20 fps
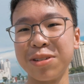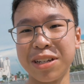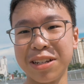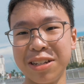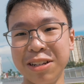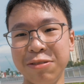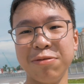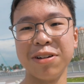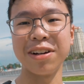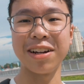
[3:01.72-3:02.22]
was I
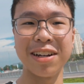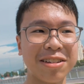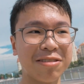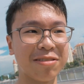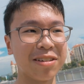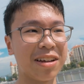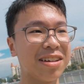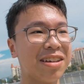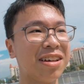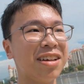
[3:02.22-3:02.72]
didn't realize
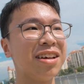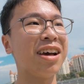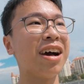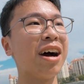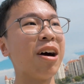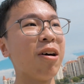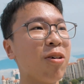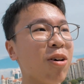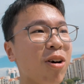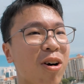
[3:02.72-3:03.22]

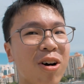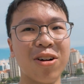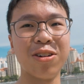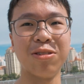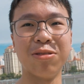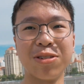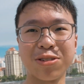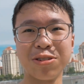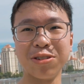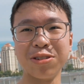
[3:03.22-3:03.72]
how hot
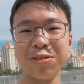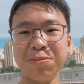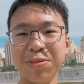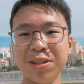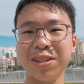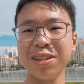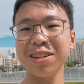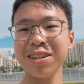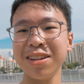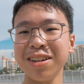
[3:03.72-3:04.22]
it was going to
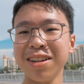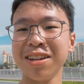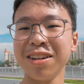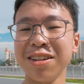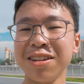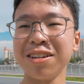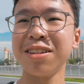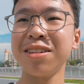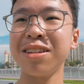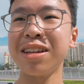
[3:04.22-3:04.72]
be.
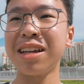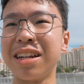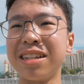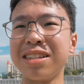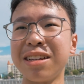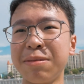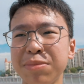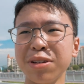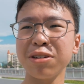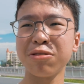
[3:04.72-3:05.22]
And
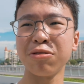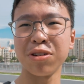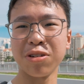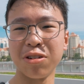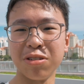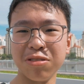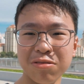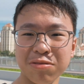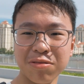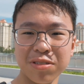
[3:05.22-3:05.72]
there's something going
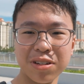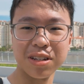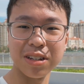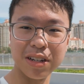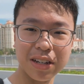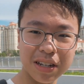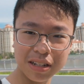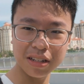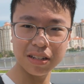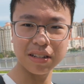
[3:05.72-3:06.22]
on over
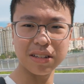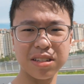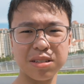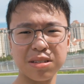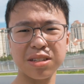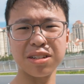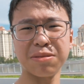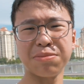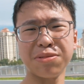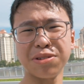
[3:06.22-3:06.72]
here at the
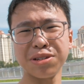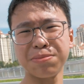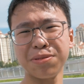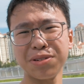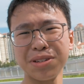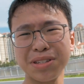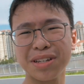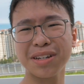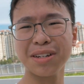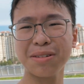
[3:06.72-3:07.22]
Singapore
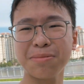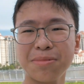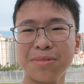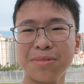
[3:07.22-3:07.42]
Sports Hub.